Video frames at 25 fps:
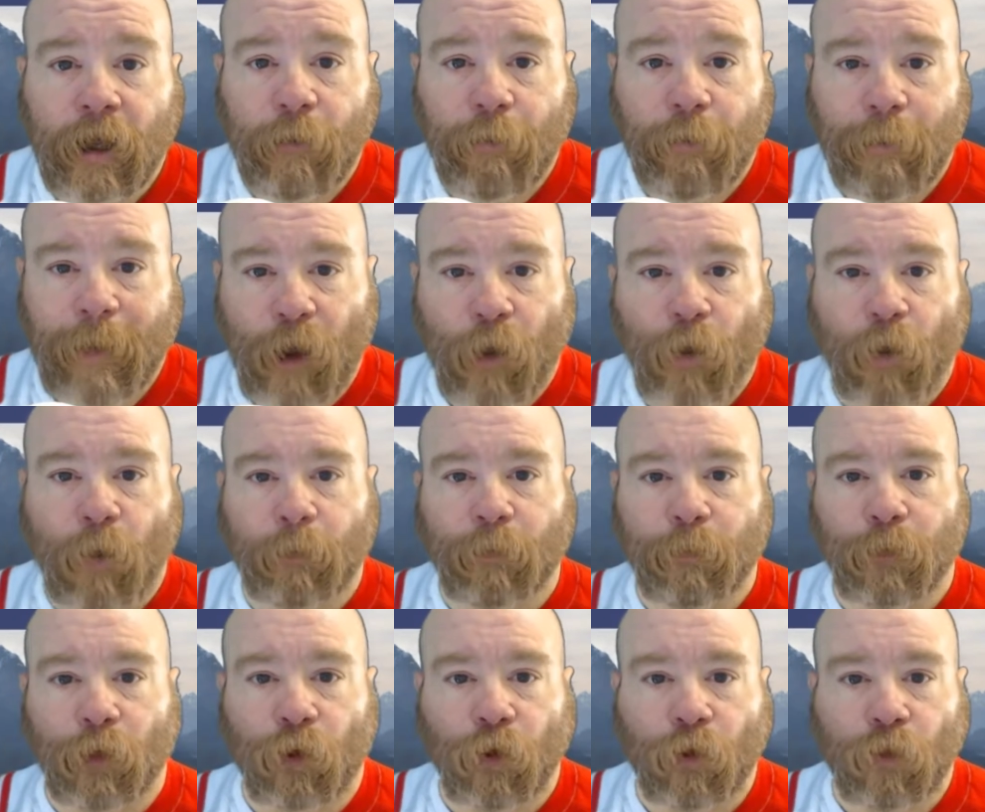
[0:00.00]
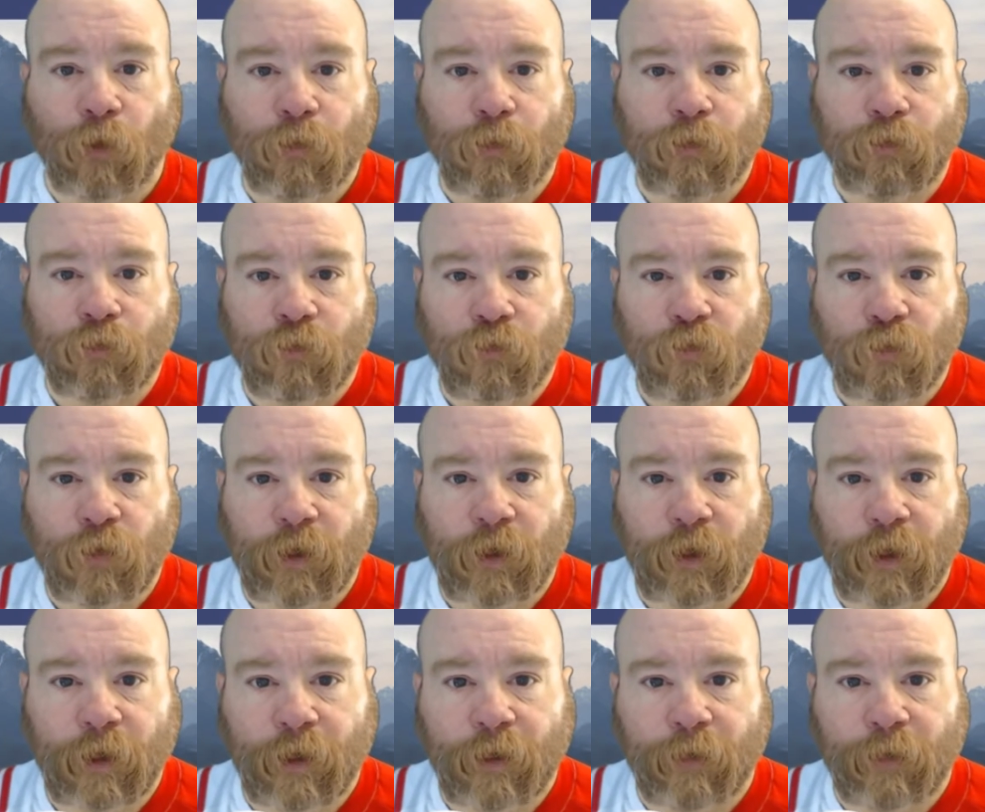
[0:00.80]
power bowl
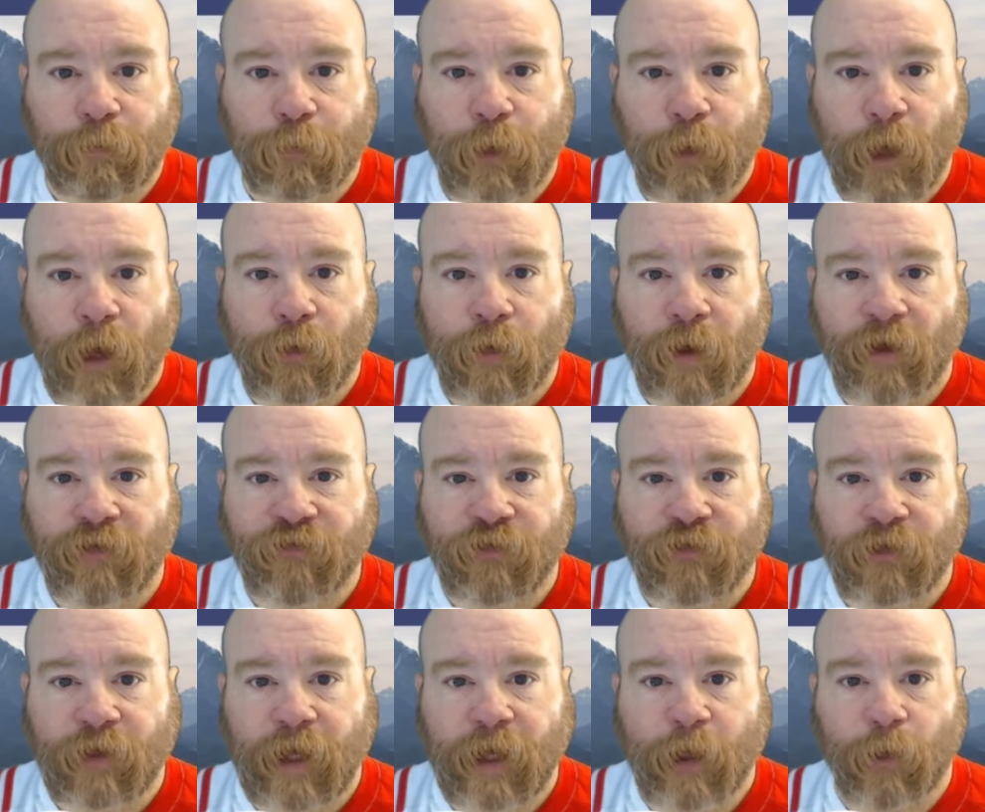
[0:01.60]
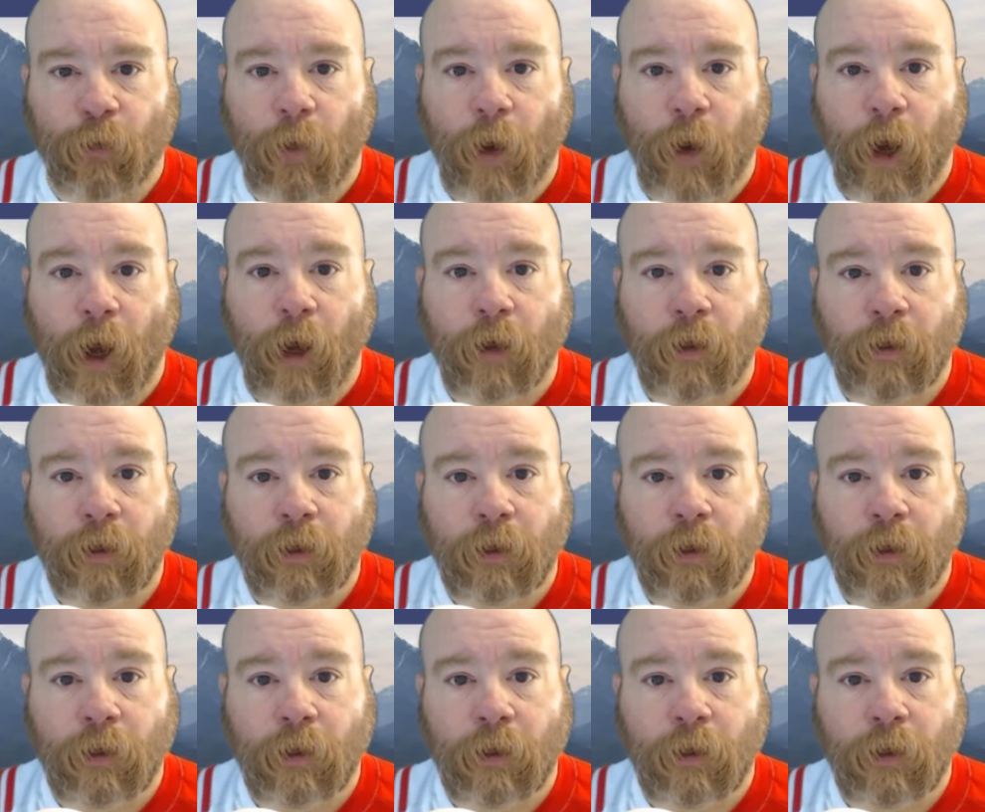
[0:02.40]
with brown rice and quinoa.